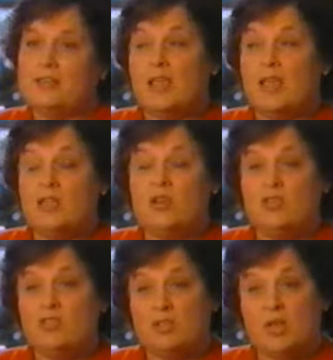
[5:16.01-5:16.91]
say, you know,
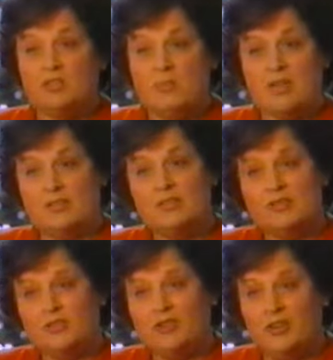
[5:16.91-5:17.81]
you touch my
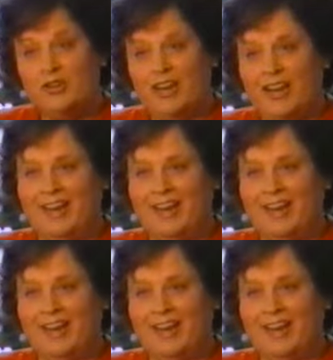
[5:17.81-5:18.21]
sister and you're going